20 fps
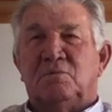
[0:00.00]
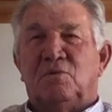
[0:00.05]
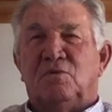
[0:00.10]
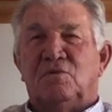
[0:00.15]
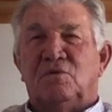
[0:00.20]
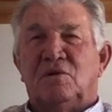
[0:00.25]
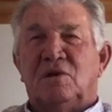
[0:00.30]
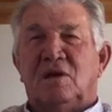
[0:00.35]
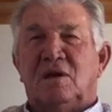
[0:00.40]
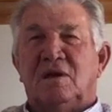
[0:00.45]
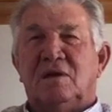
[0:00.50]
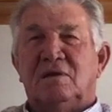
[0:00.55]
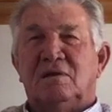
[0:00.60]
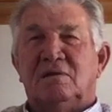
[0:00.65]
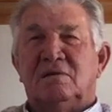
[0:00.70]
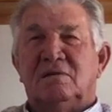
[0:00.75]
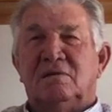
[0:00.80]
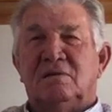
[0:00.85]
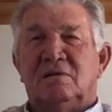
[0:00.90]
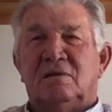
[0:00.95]
overnight,
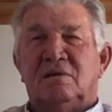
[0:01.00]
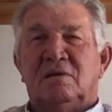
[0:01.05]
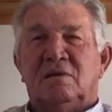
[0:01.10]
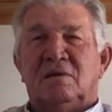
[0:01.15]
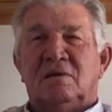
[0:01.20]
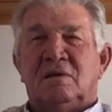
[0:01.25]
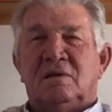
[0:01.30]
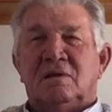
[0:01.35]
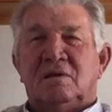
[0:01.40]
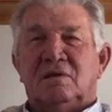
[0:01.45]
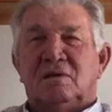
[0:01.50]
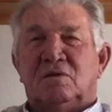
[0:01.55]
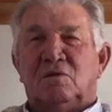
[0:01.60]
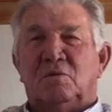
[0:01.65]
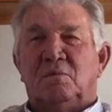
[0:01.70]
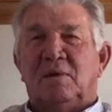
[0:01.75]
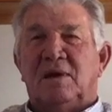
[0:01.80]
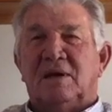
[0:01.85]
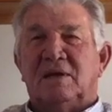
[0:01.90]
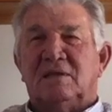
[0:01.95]
go
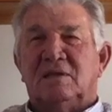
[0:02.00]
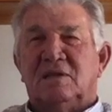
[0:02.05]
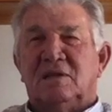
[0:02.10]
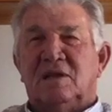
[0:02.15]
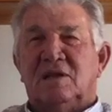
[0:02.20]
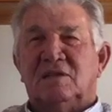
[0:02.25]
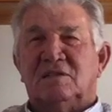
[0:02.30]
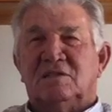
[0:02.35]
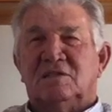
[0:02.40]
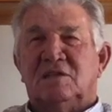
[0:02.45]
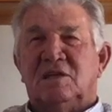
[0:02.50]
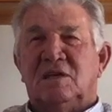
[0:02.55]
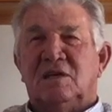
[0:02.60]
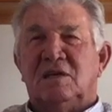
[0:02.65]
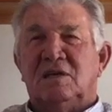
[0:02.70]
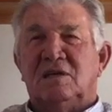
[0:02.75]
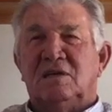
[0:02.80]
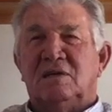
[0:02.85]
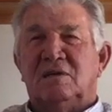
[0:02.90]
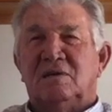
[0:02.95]
back the next
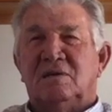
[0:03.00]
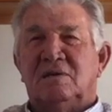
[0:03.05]
day.